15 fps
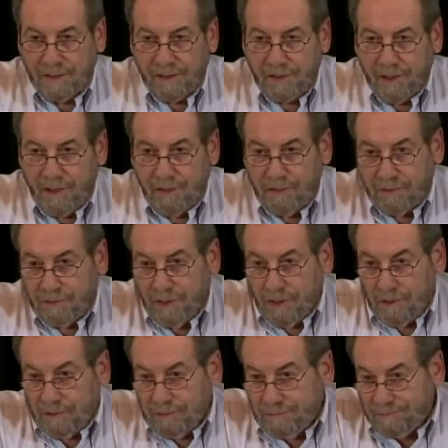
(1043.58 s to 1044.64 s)
So, you
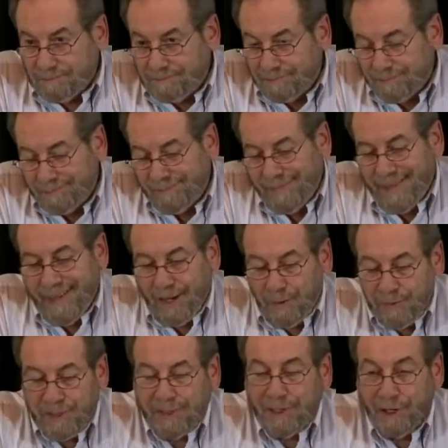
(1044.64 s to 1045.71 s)
know, it
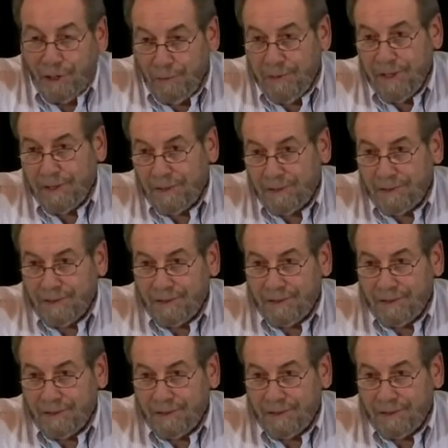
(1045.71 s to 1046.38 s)
helps a little bit,